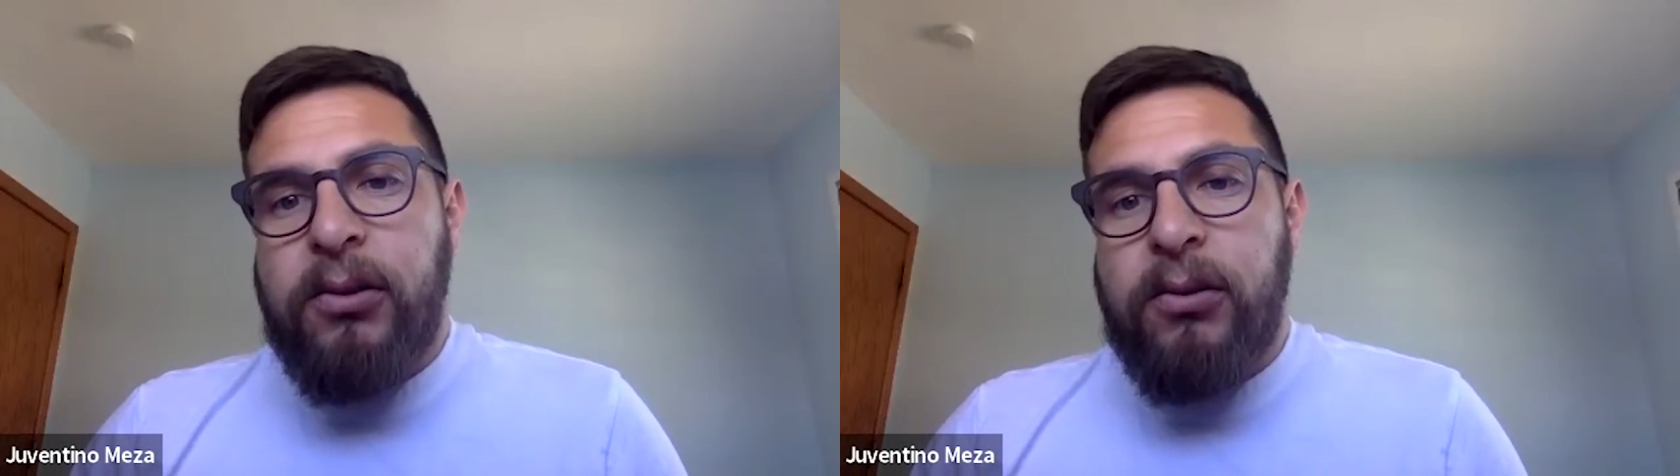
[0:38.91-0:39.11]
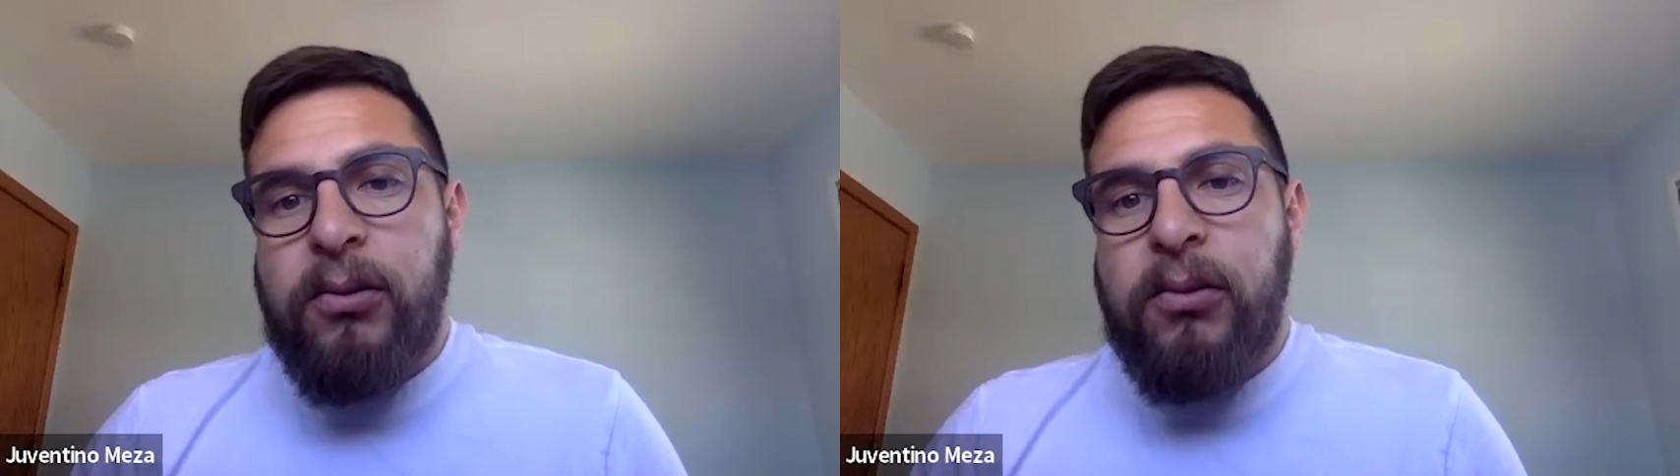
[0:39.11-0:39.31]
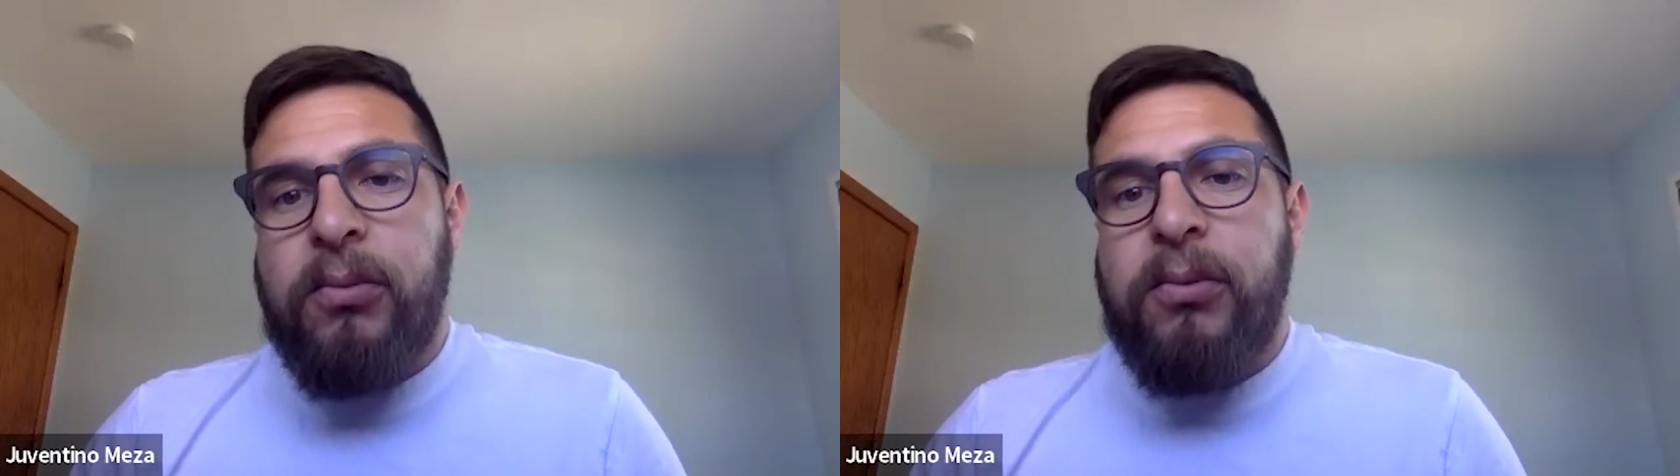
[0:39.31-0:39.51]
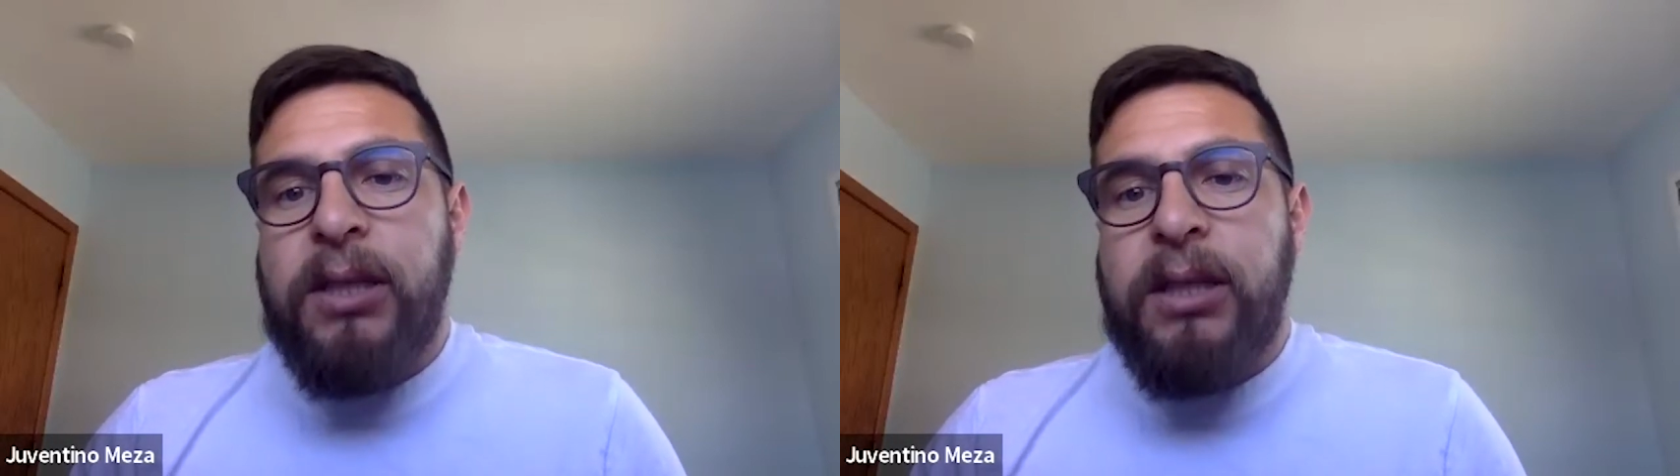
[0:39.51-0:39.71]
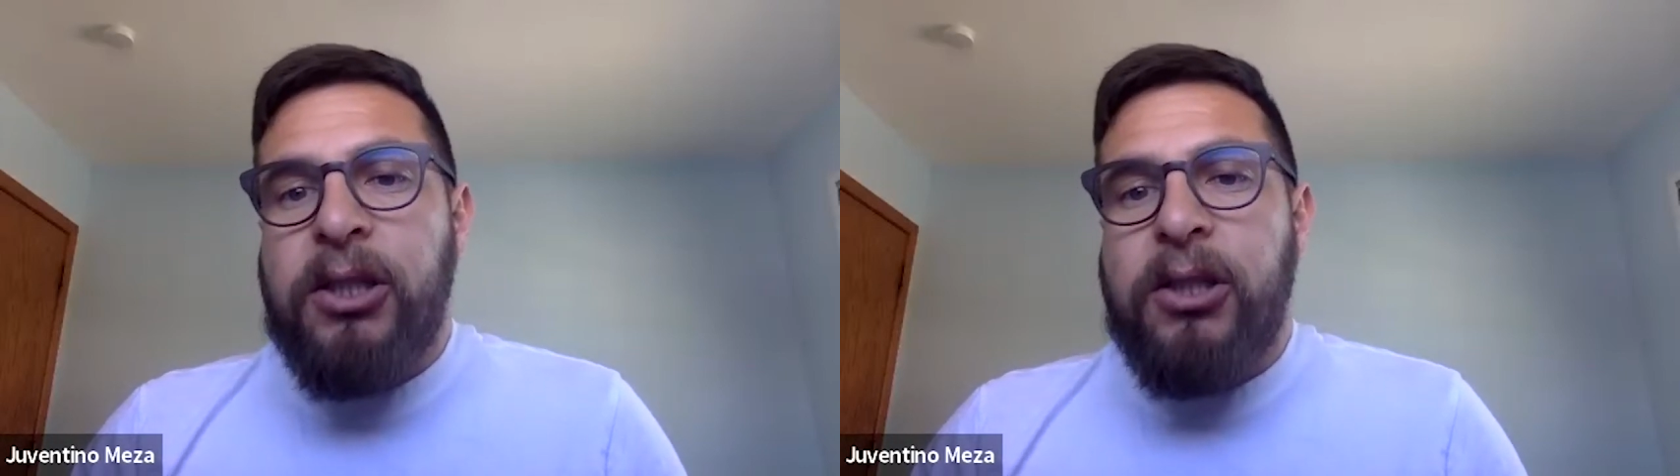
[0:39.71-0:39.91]
to
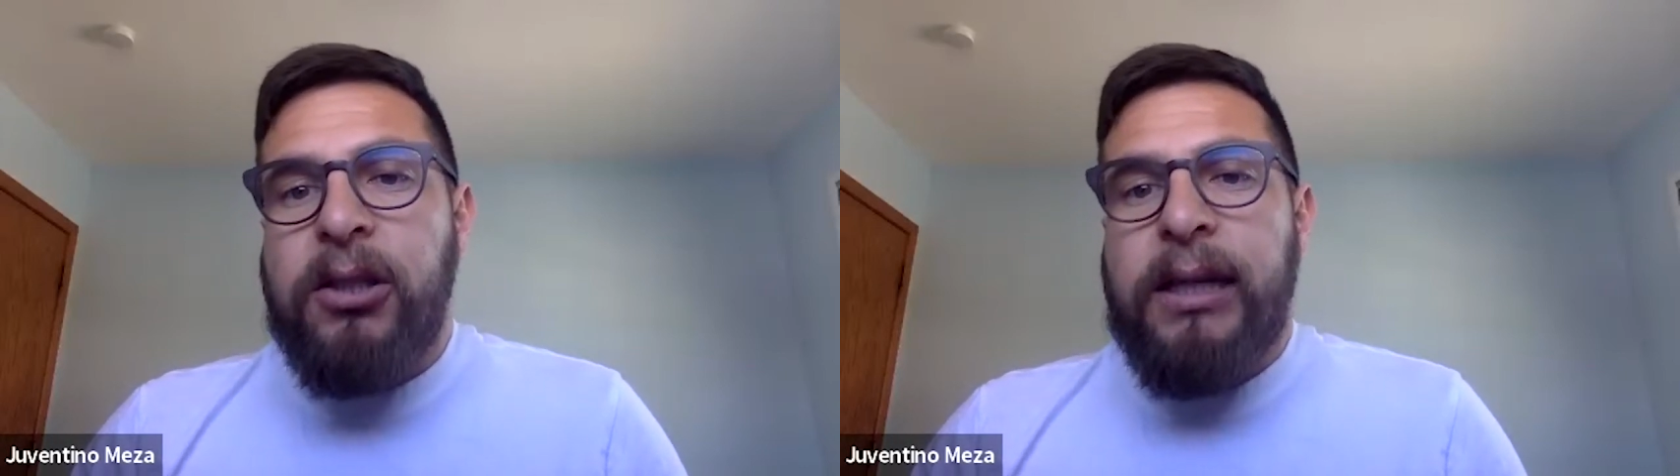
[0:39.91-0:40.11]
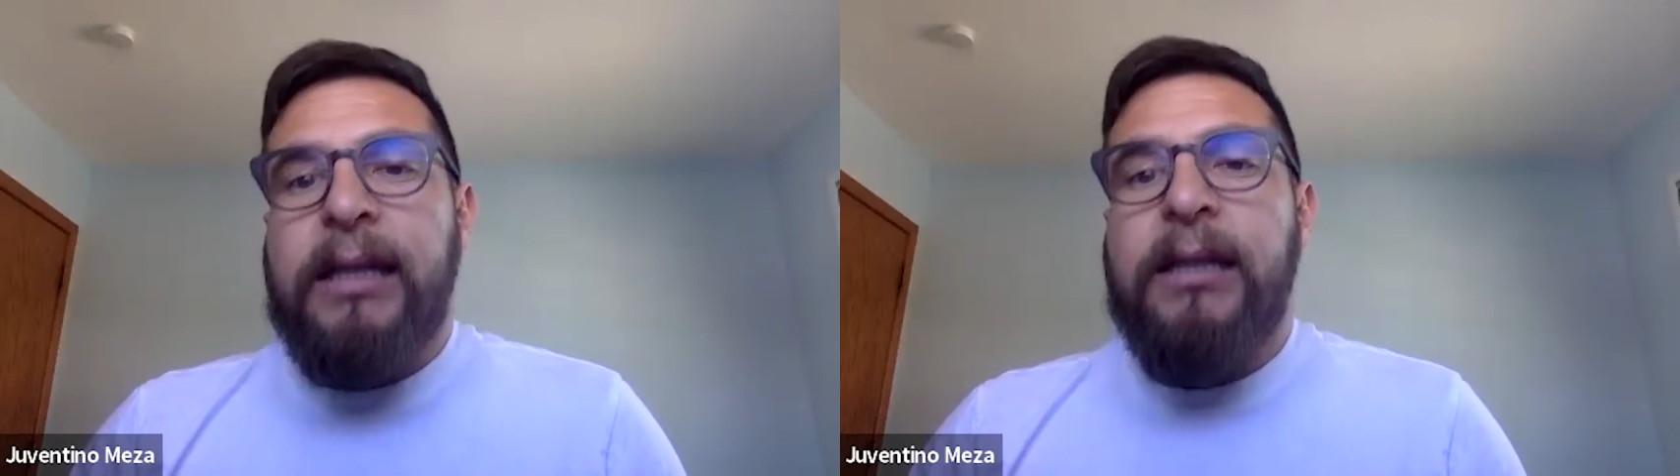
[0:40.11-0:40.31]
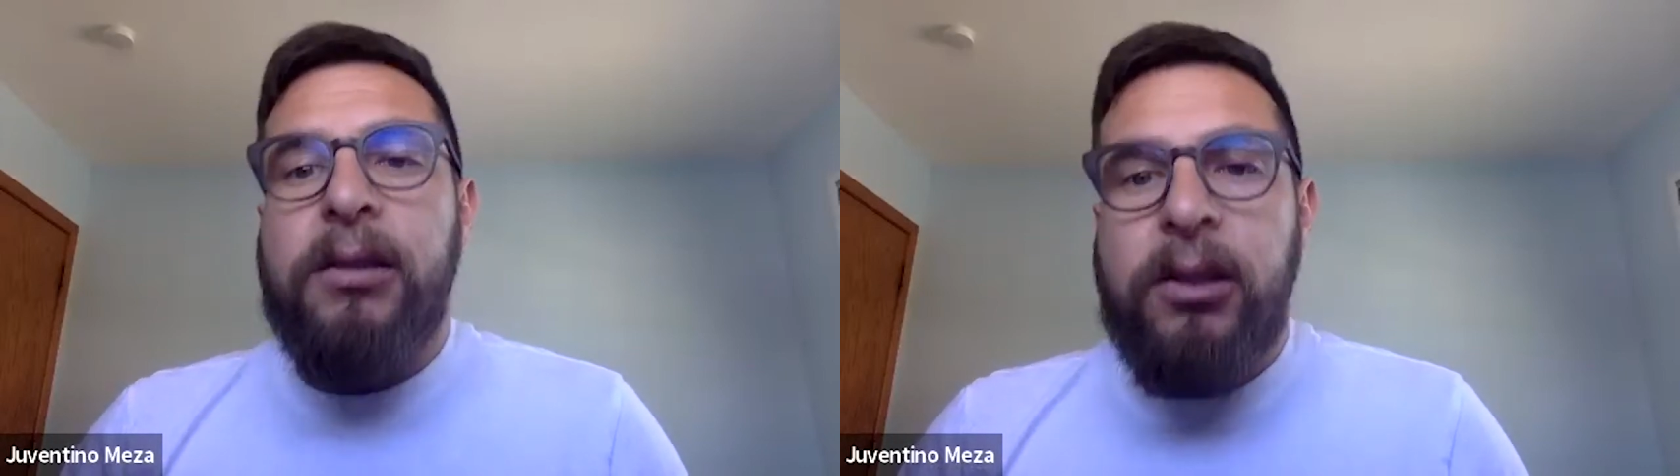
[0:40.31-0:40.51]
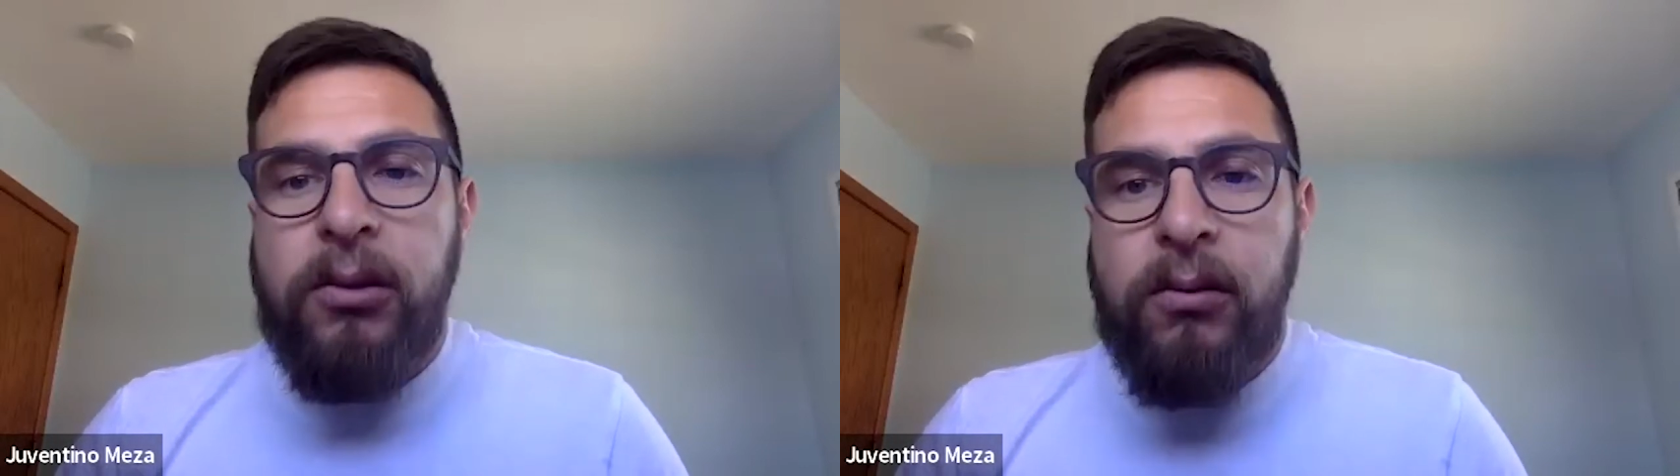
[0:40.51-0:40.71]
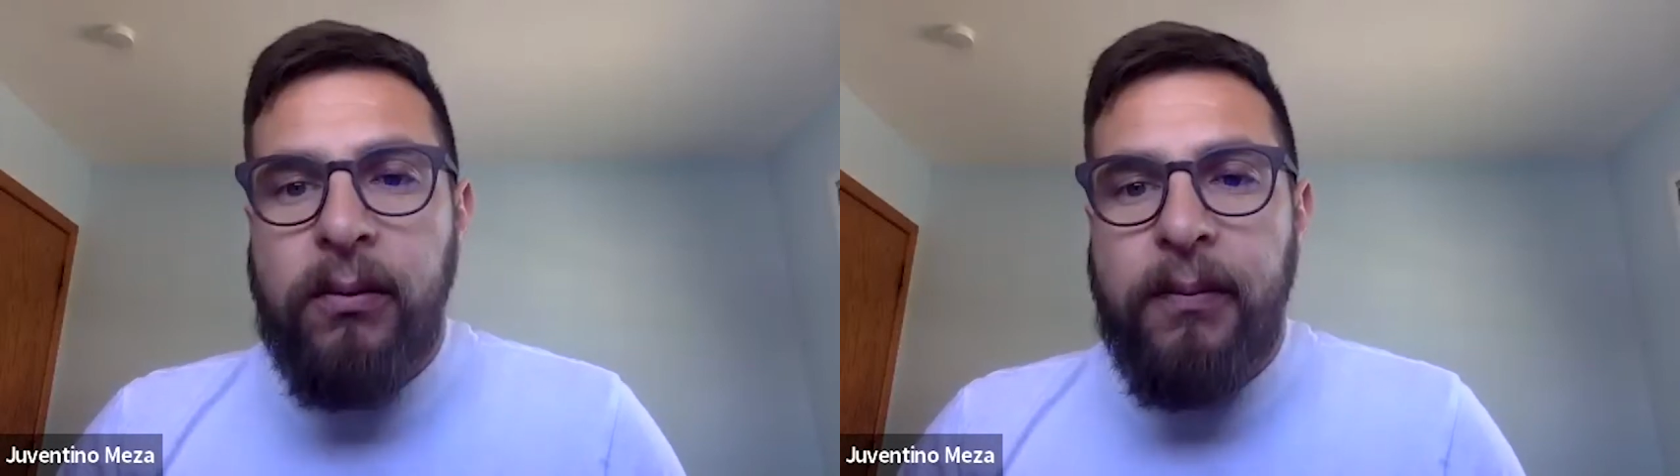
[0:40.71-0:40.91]
reach
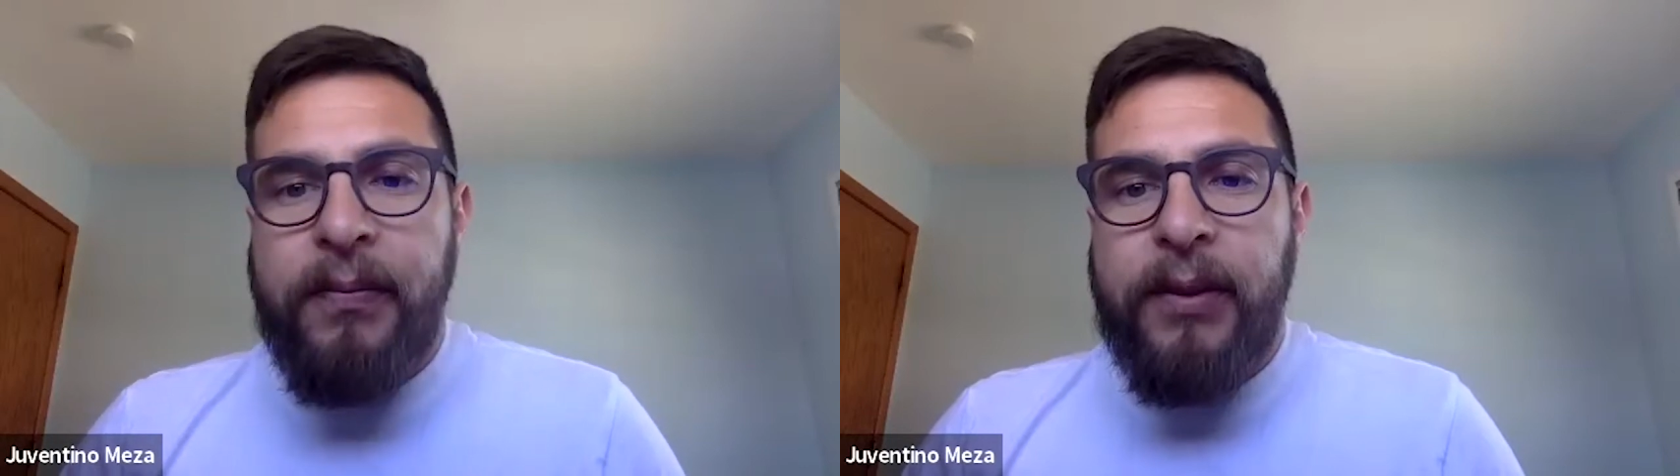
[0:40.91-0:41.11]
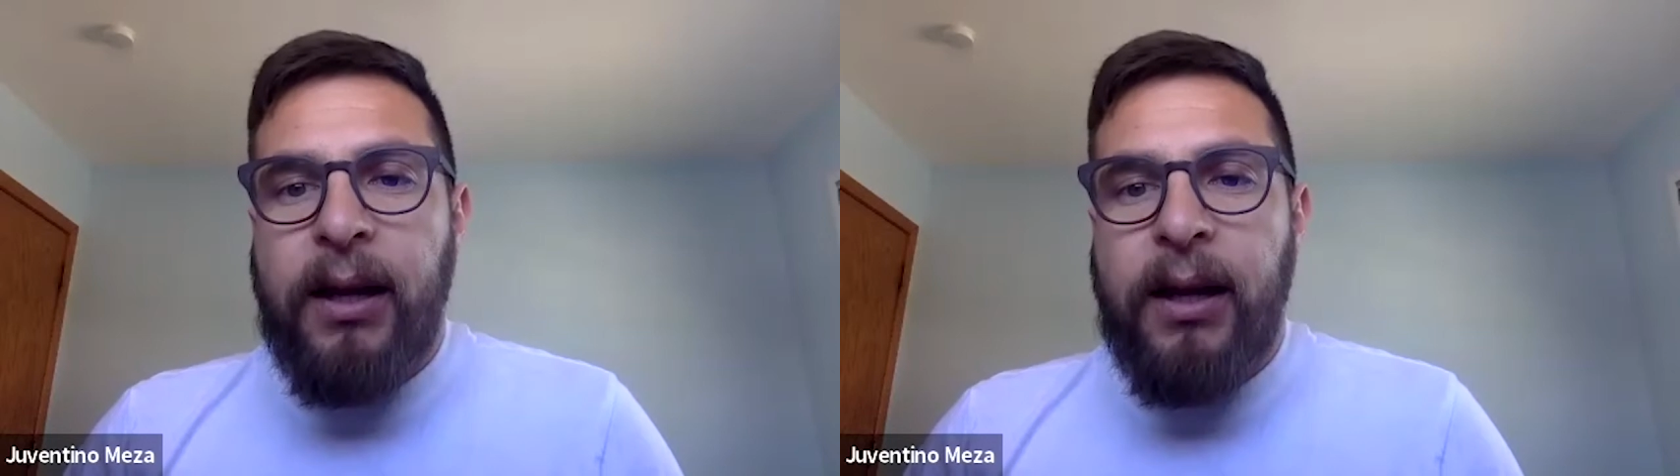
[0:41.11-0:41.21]
into